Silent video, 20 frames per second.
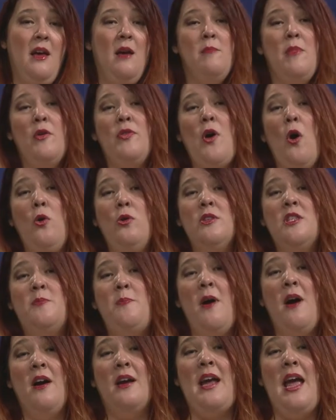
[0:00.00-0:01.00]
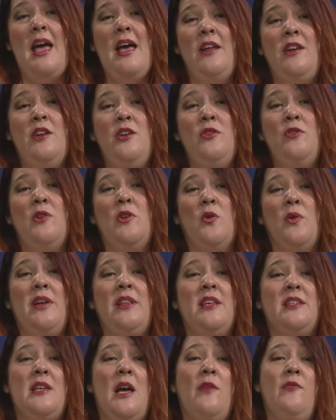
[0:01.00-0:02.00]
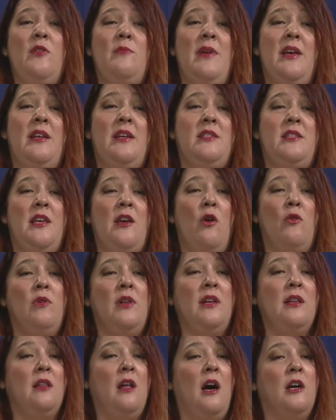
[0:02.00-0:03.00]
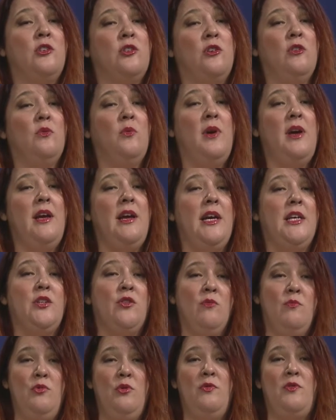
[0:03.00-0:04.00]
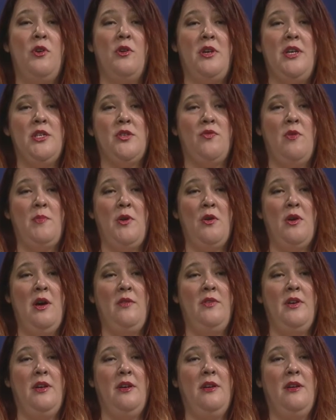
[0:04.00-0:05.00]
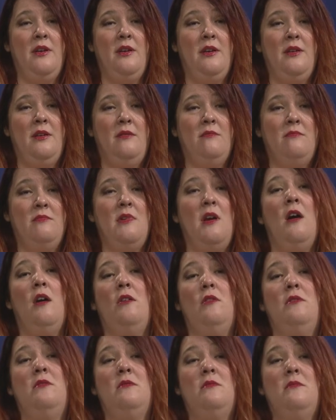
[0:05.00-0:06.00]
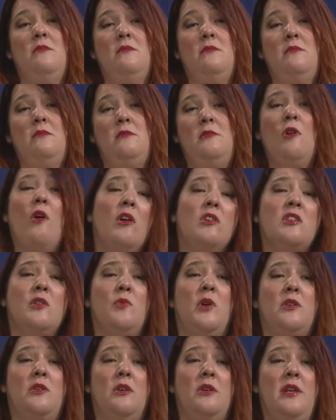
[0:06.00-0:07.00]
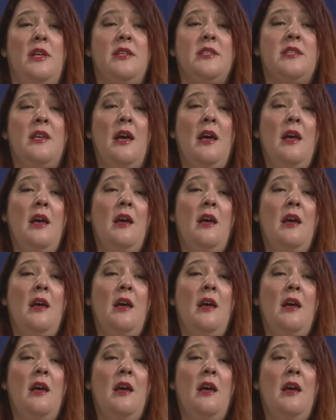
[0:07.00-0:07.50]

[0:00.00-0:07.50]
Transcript: Both old Spock and new agree this oven mitt is the only logical way to remove cookies from your oven. Oh, you also want cookies?